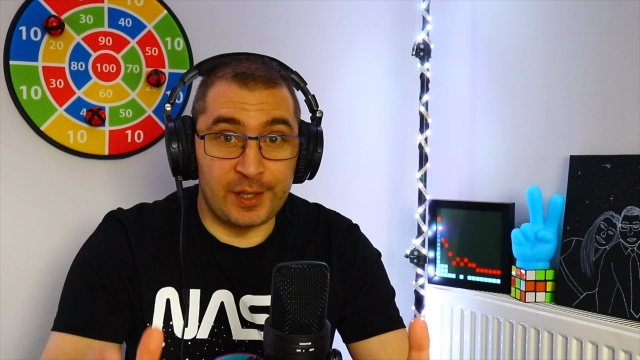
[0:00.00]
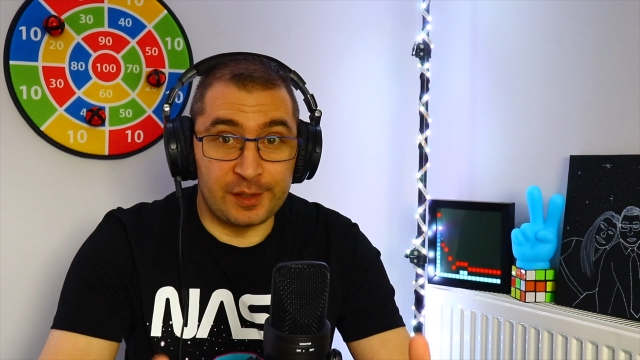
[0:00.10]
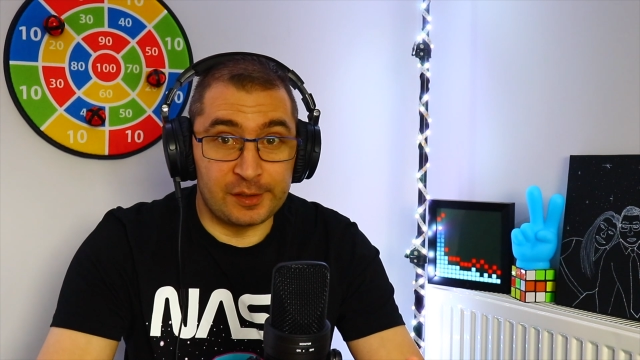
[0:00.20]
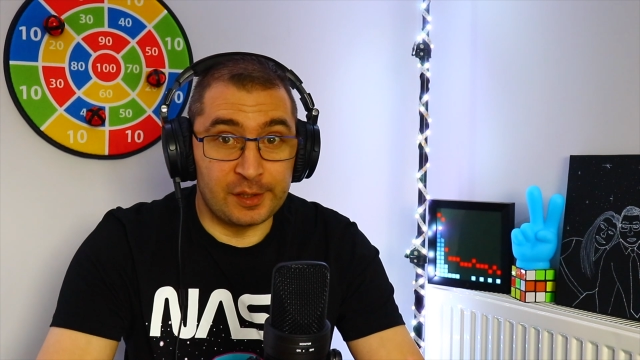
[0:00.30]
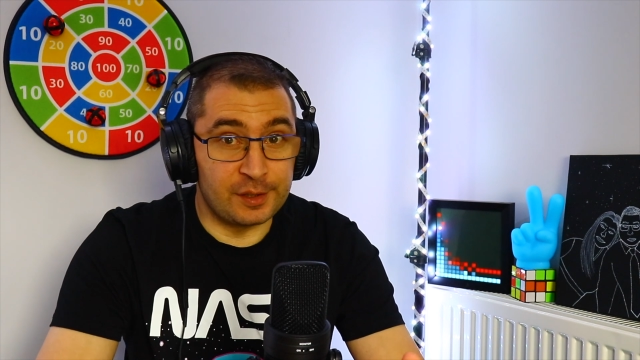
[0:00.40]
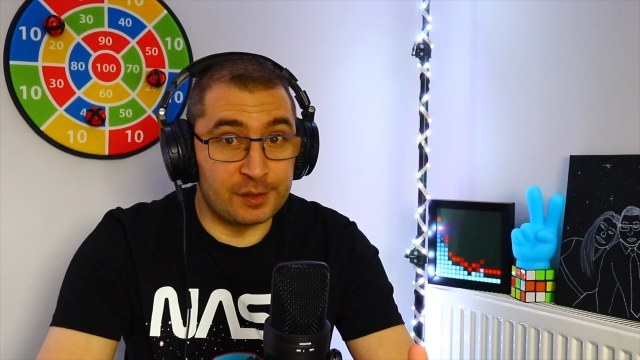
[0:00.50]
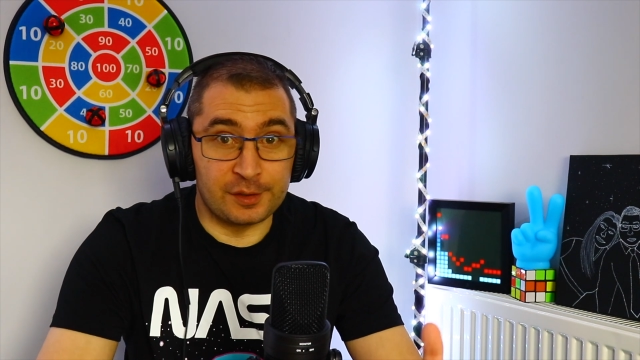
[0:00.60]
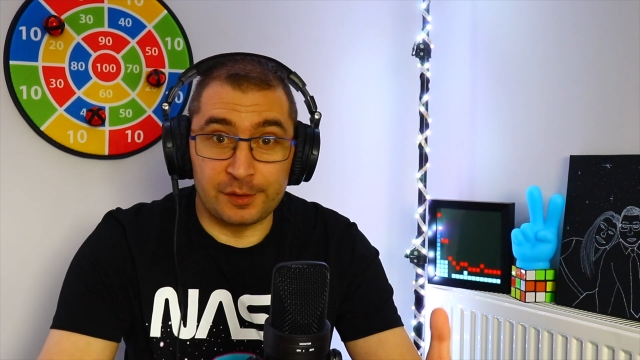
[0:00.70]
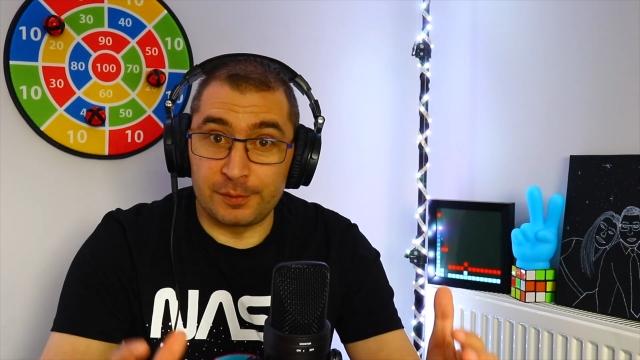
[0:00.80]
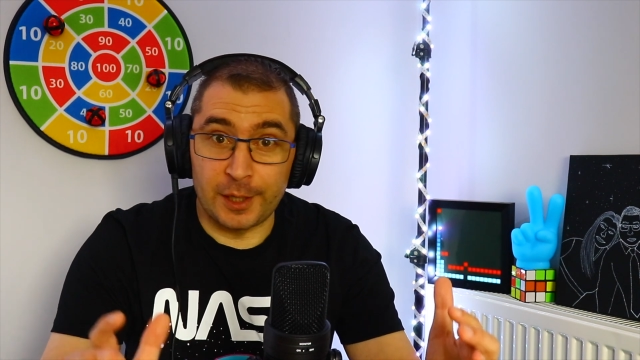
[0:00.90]
This
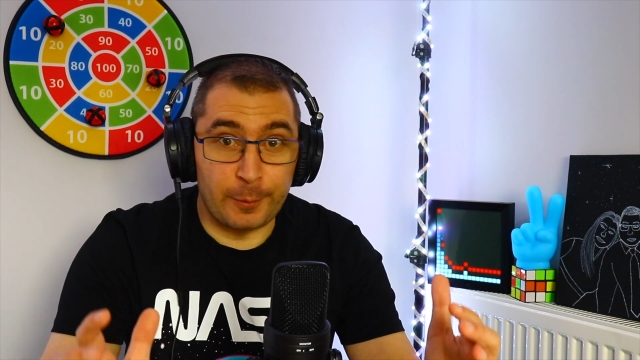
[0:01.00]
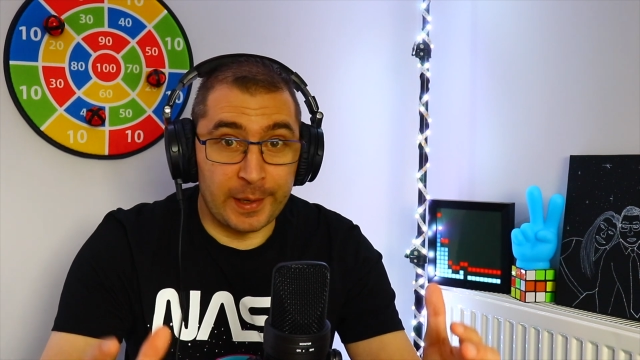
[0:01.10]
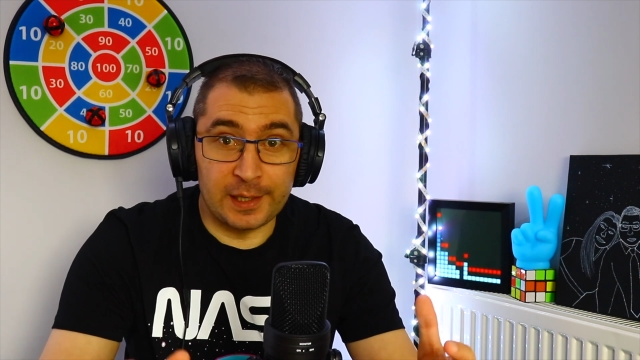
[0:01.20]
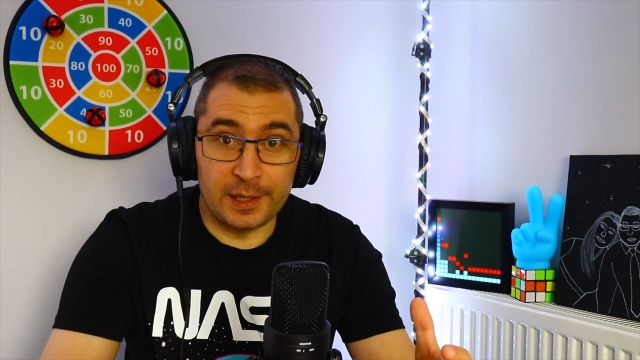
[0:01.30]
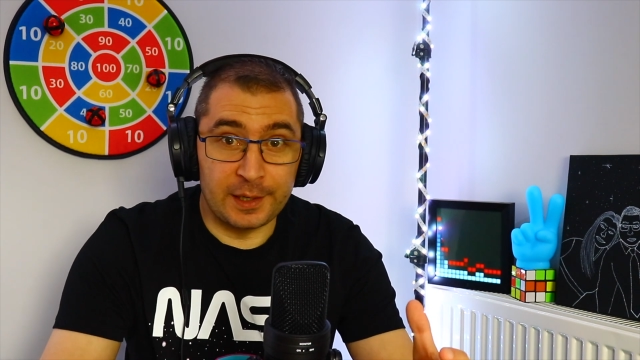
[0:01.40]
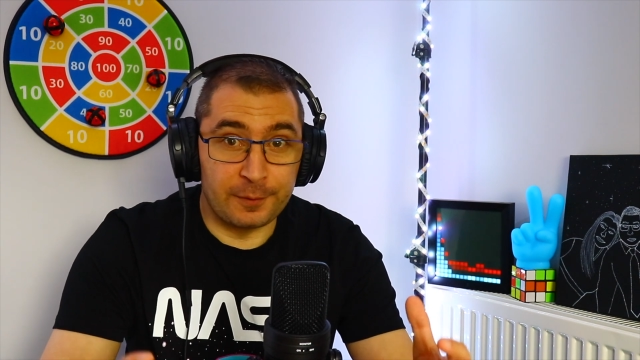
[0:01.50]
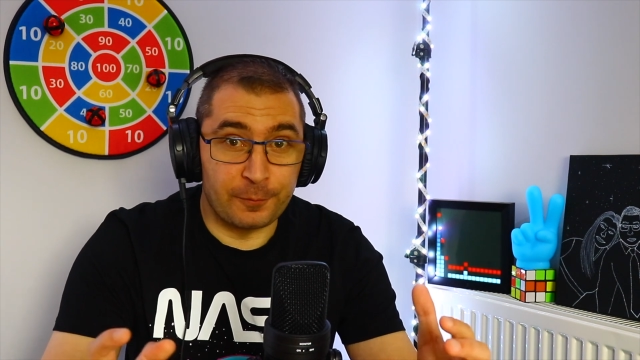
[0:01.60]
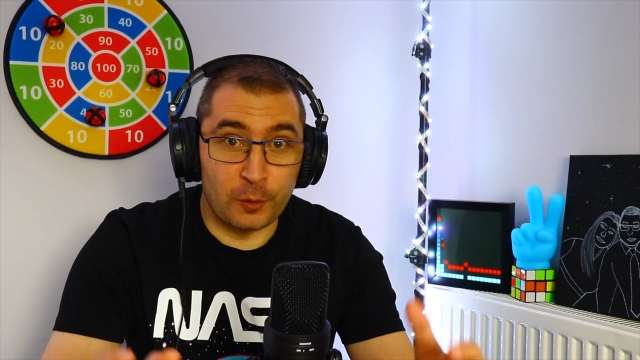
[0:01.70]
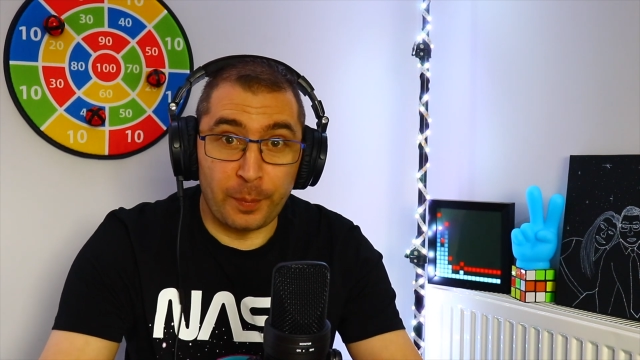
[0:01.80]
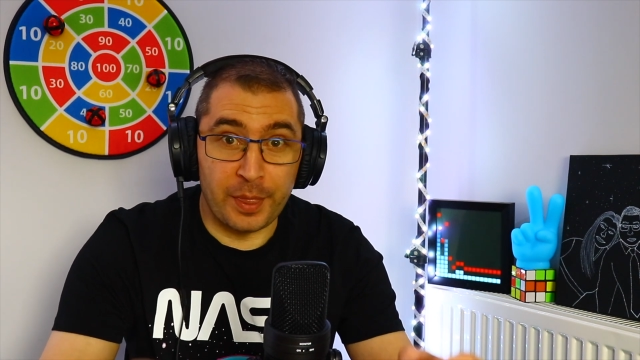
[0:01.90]
is directly
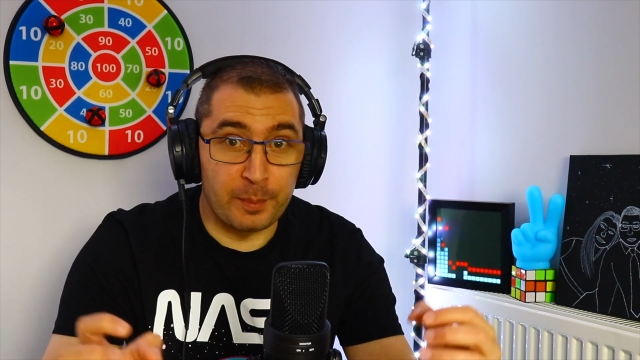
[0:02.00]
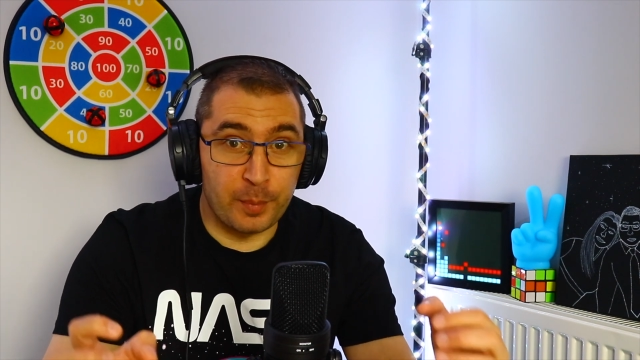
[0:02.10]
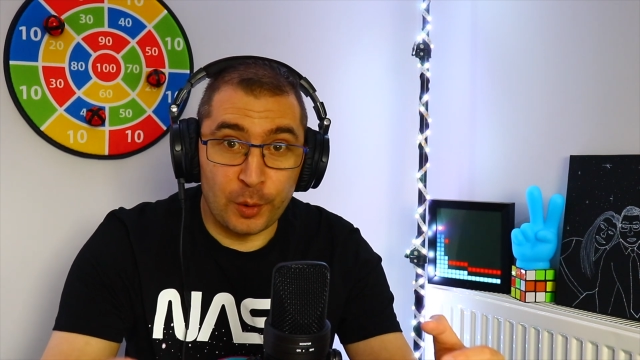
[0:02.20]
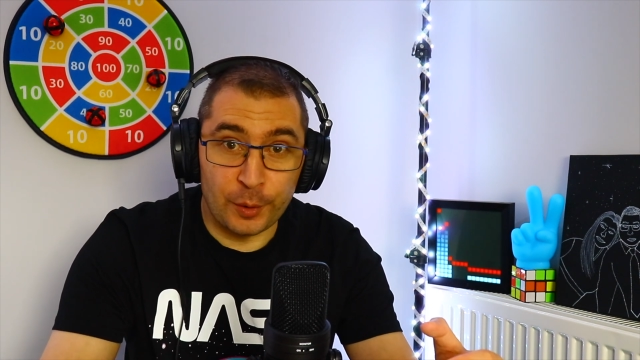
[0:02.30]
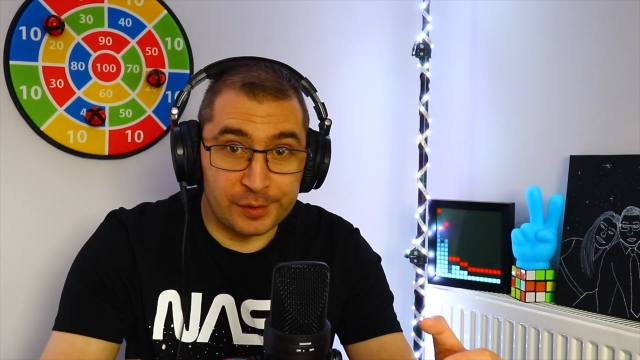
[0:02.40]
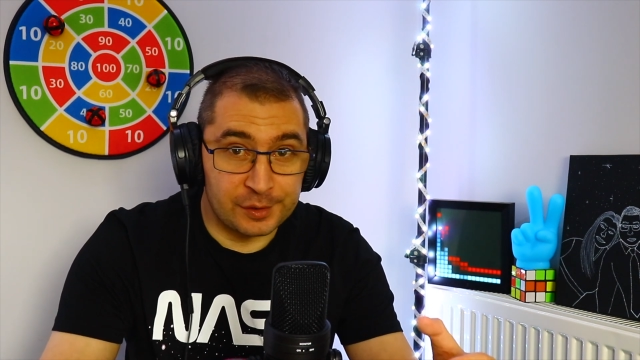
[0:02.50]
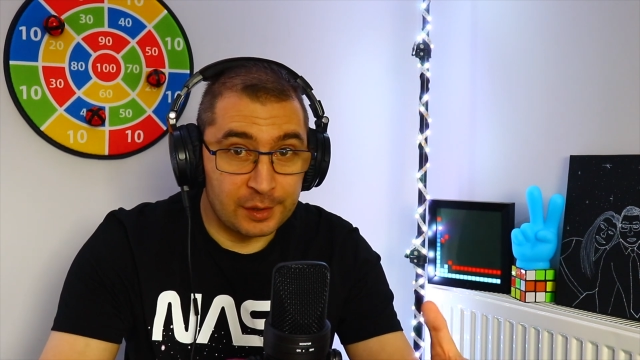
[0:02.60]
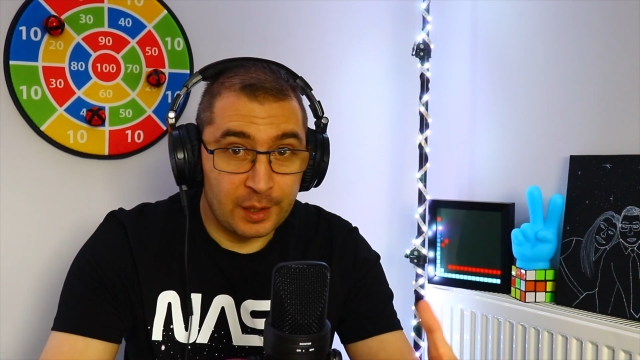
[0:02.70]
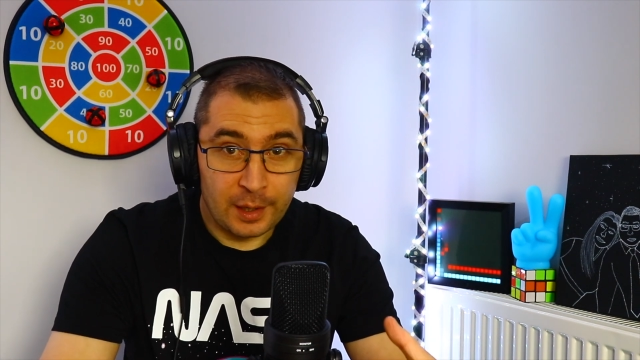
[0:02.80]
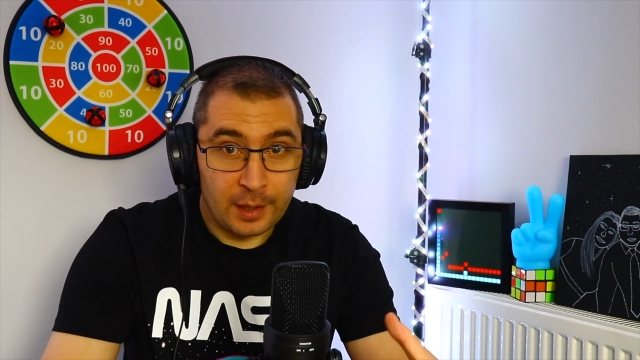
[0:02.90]
from the box.